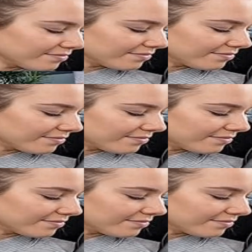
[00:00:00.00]

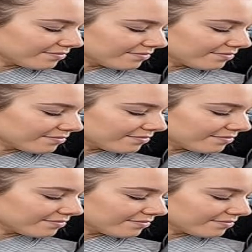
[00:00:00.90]

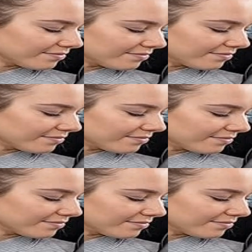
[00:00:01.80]

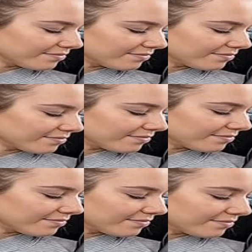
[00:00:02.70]

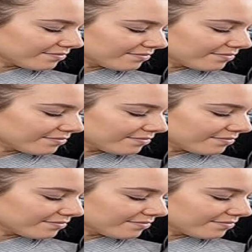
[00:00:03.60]
No one is speaking in this clip.